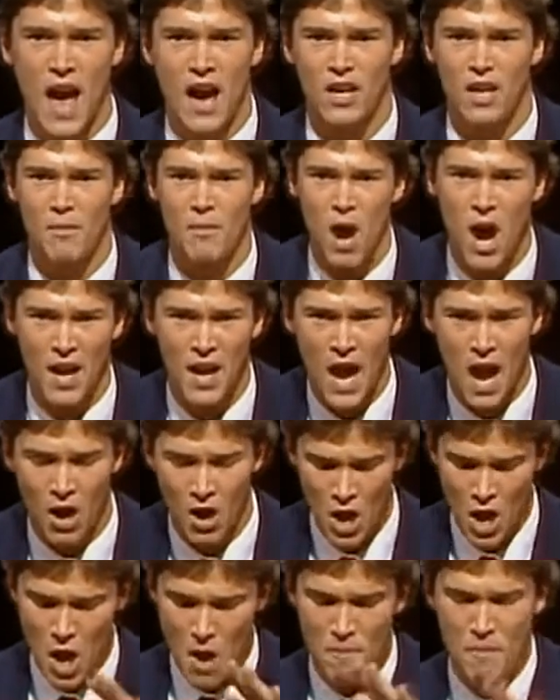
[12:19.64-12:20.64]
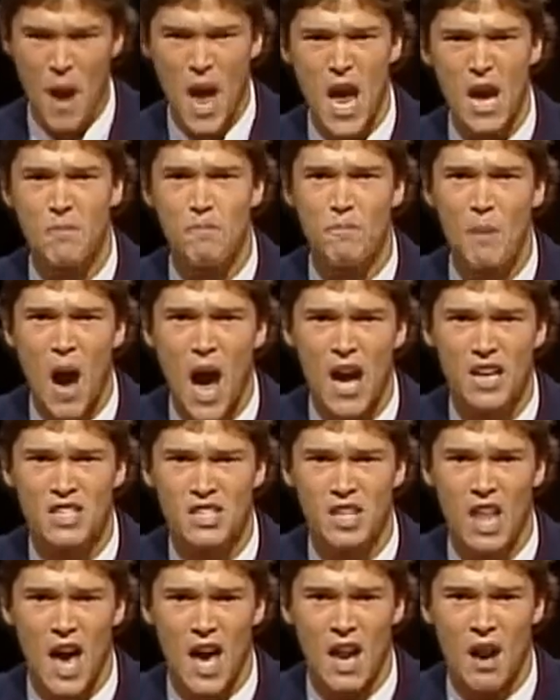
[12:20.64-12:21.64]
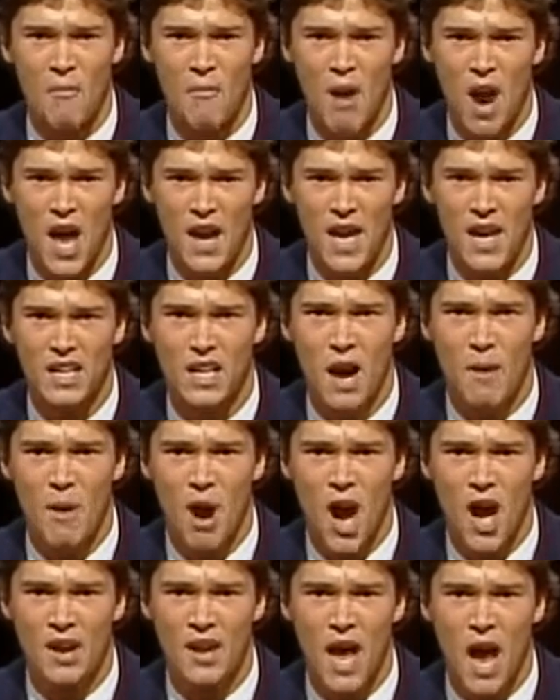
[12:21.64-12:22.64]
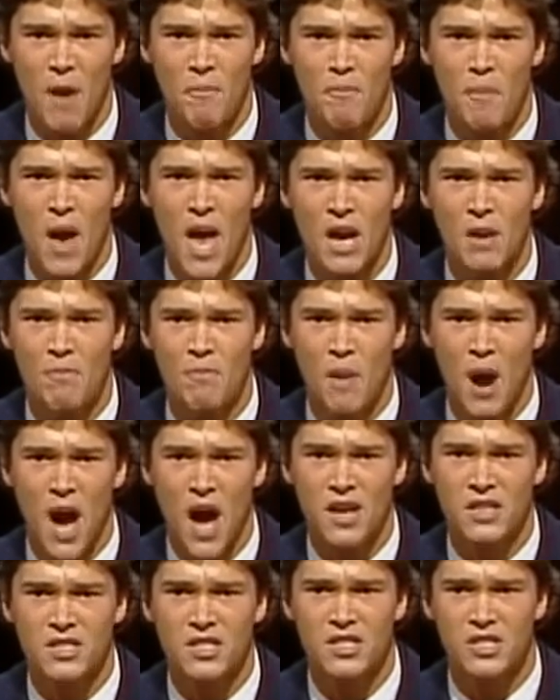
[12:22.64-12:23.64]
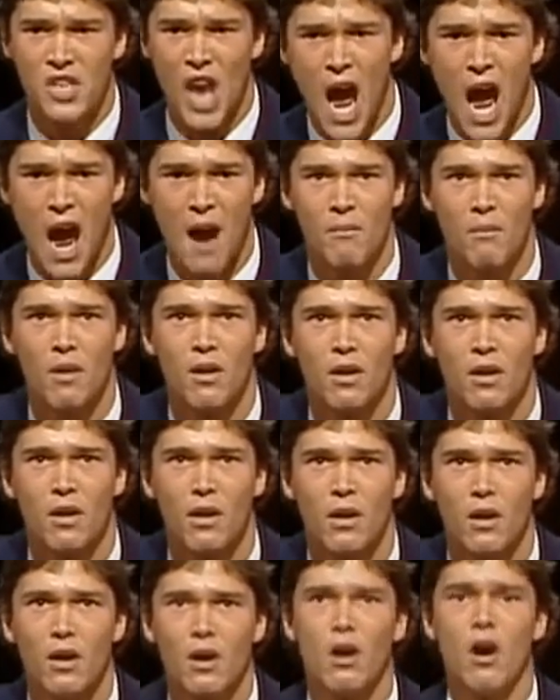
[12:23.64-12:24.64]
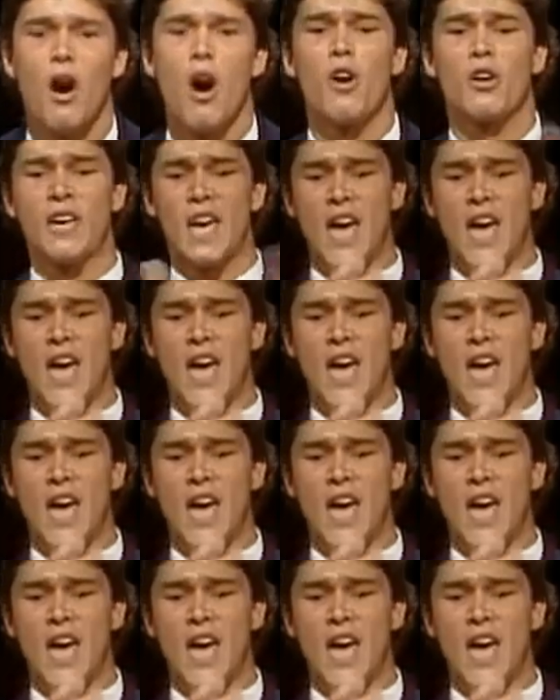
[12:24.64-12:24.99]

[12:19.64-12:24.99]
for it. Come on now. Big what bucks. Come, press money. your Come on now. Big bucks. Stop. Stop it. Fire.